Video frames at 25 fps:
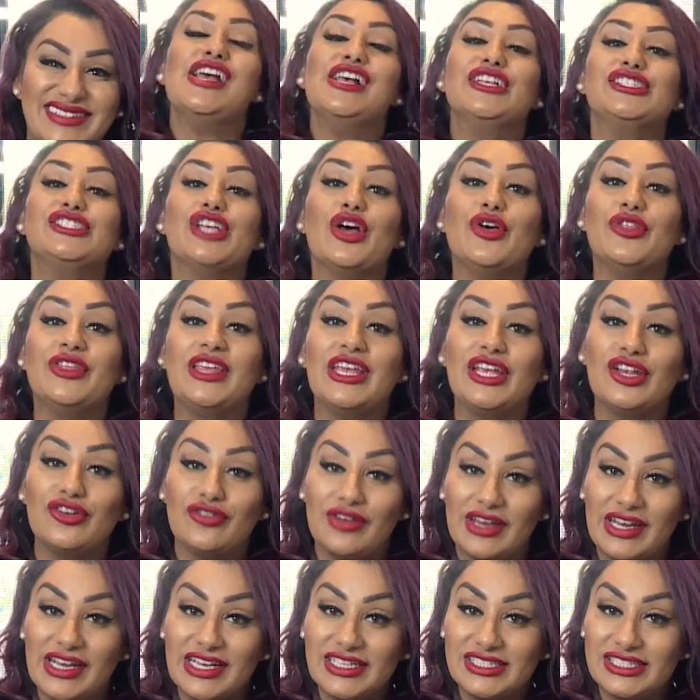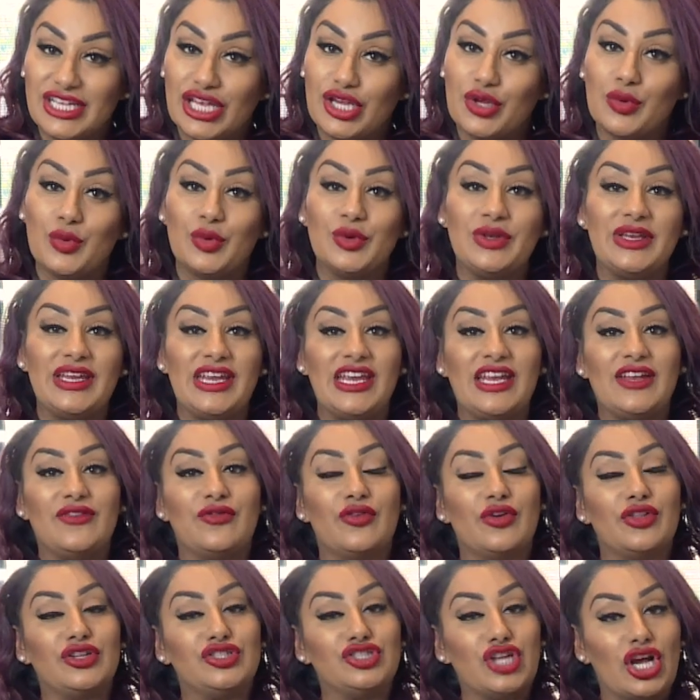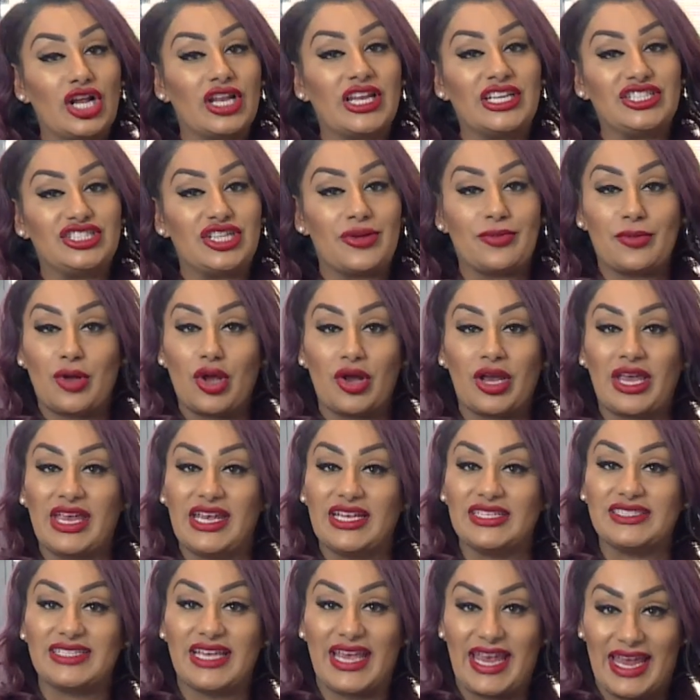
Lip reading: So the ingredients that you'll need for the chocolate chip cookies